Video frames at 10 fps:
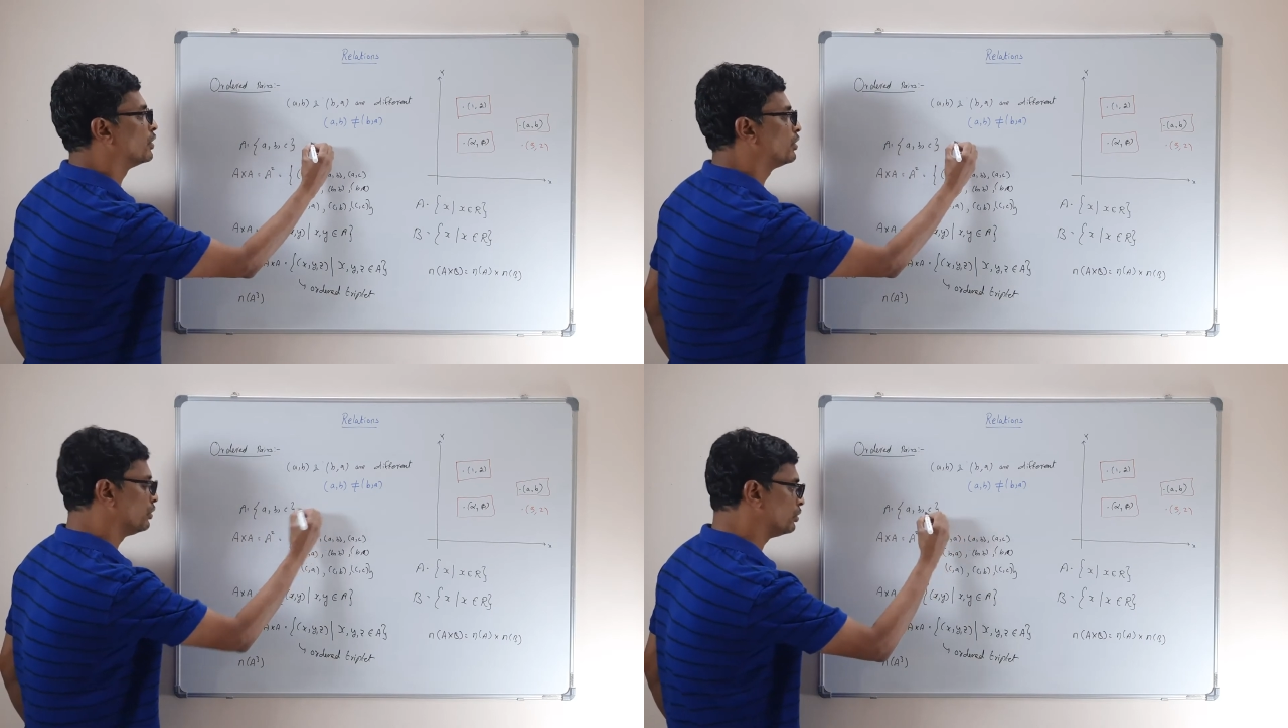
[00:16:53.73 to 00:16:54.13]

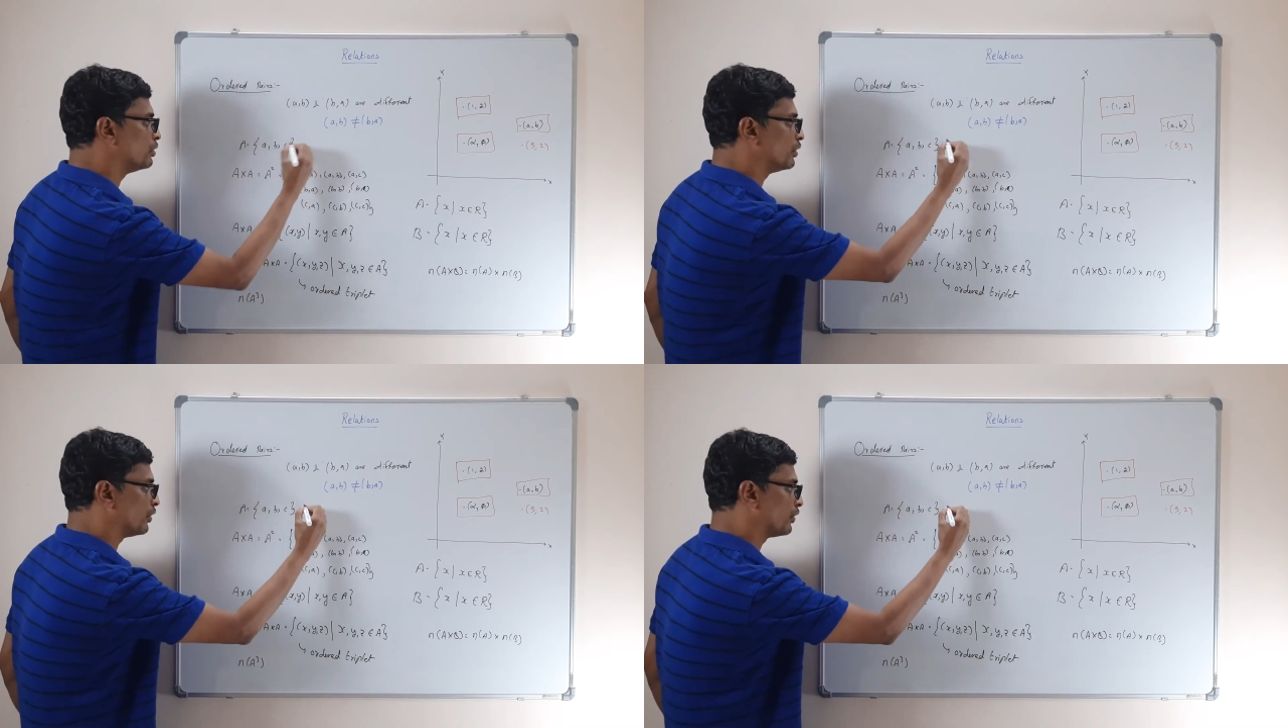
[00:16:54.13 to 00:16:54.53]

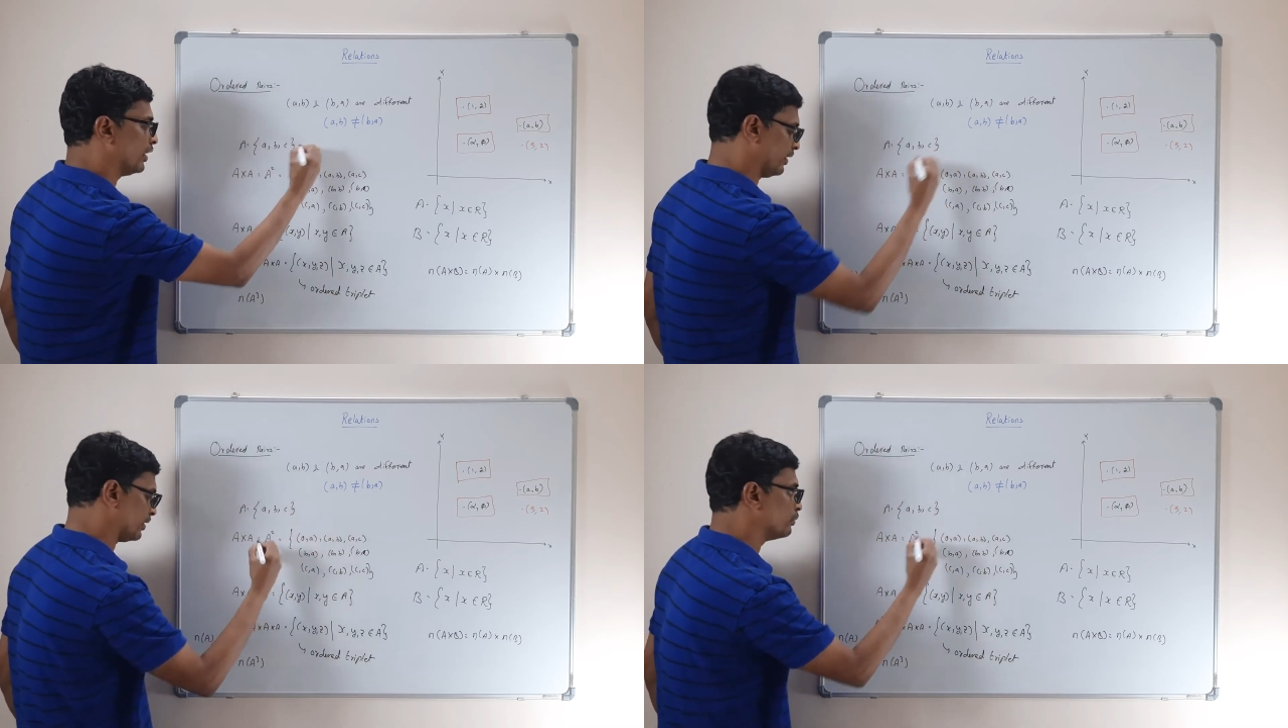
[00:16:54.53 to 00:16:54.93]
to,
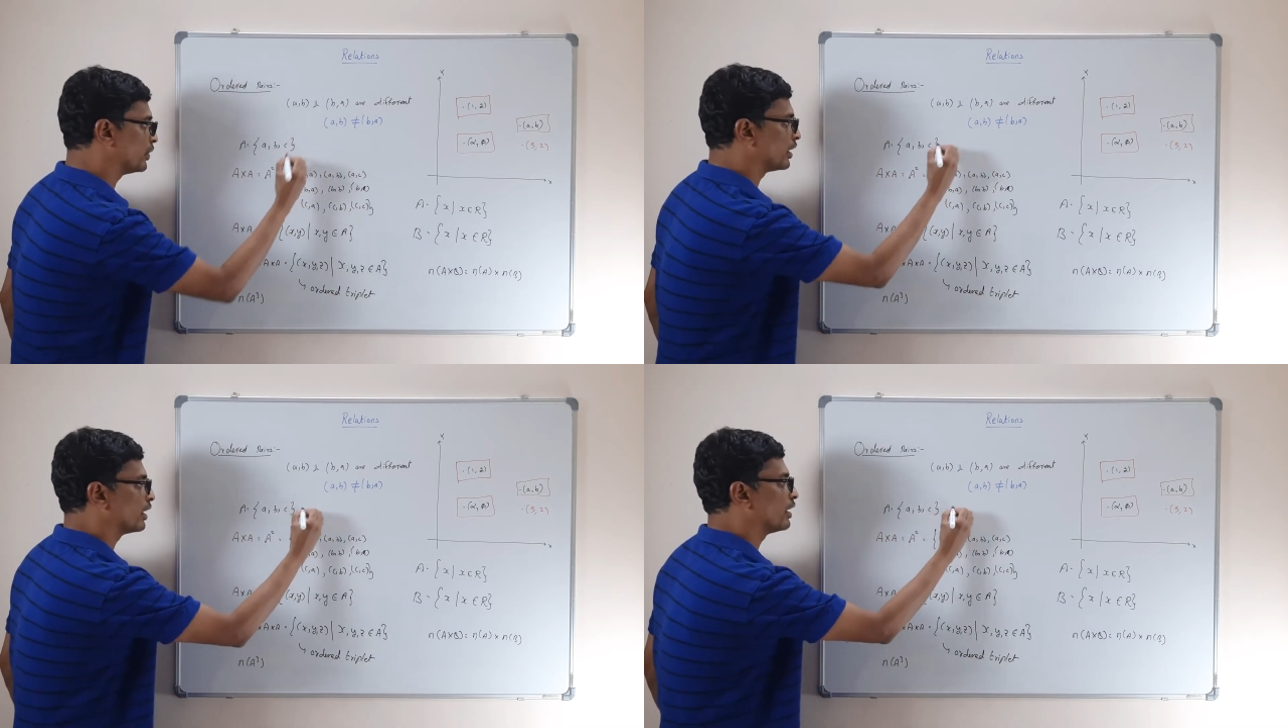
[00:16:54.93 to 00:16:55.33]
say
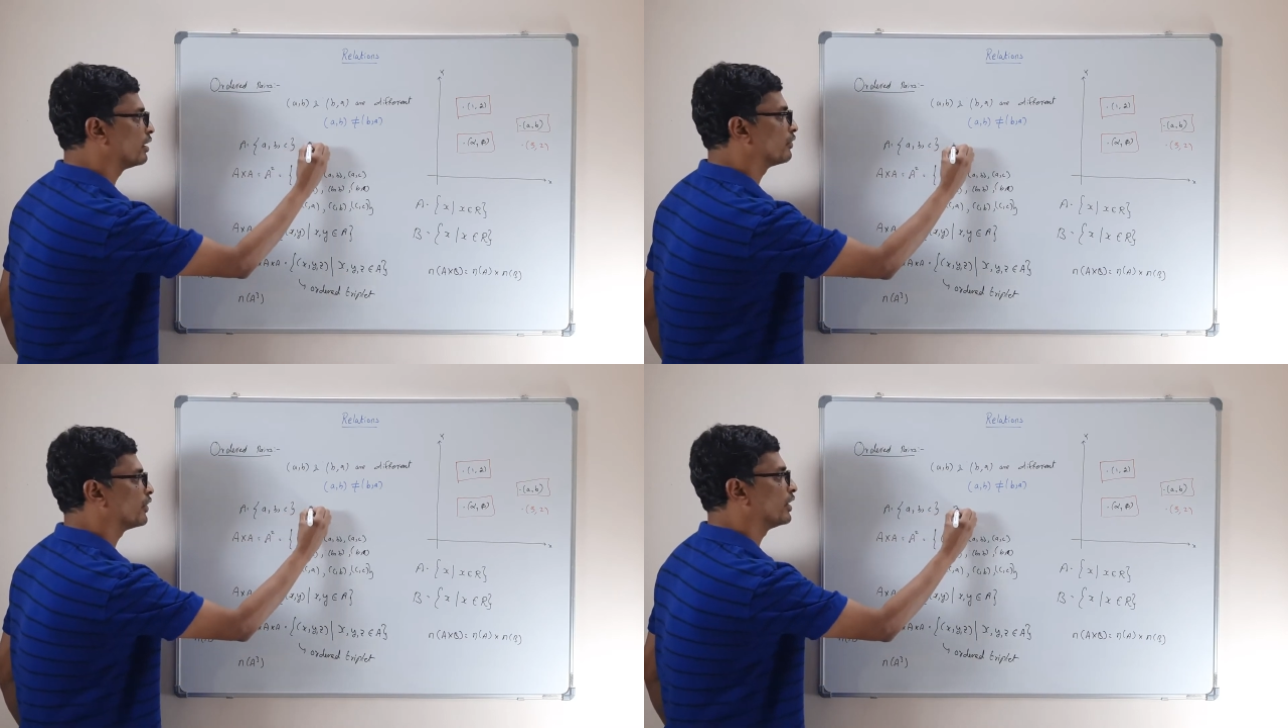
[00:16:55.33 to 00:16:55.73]
something, n
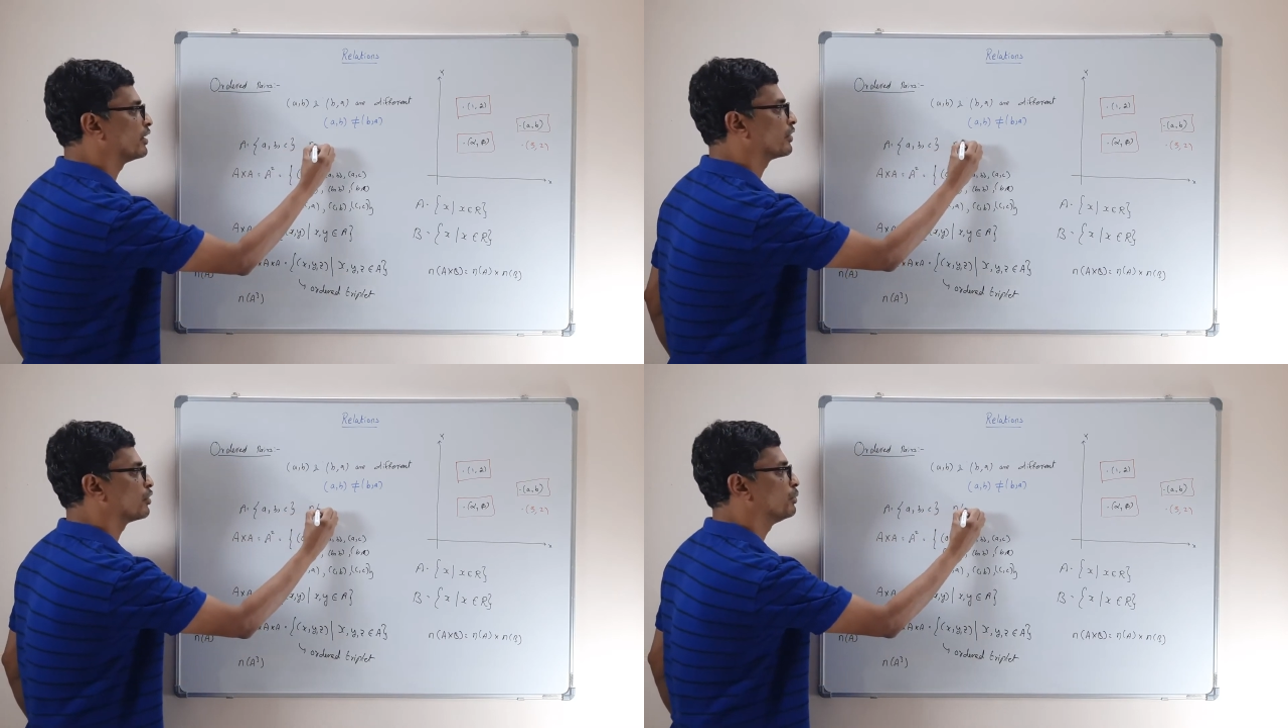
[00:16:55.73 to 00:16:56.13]
of A
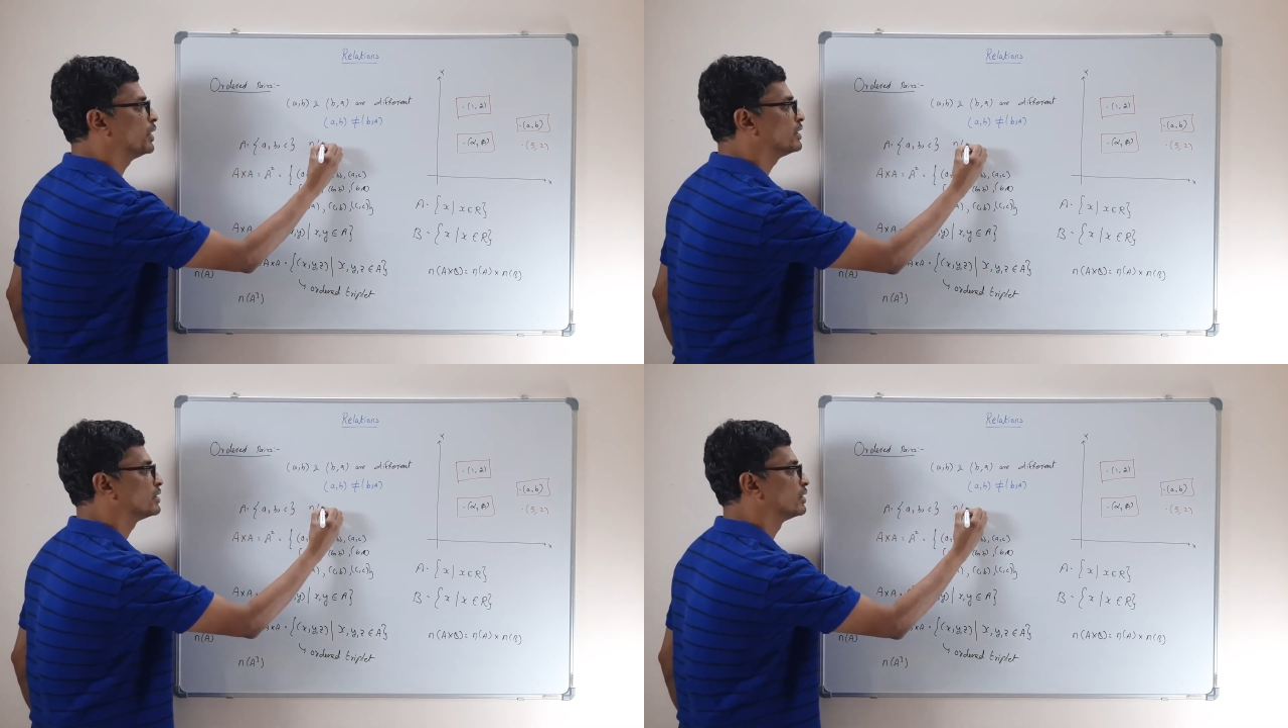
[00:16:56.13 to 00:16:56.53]
here is how
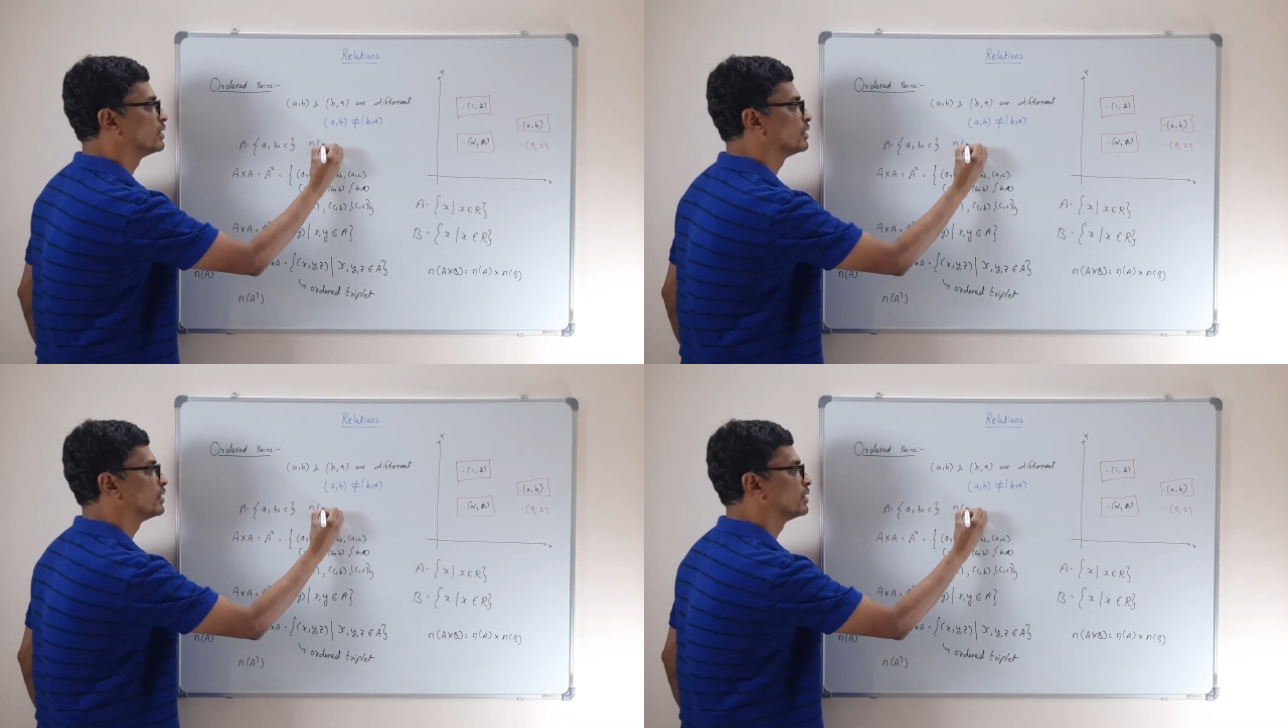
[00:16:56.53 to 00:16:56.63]
much?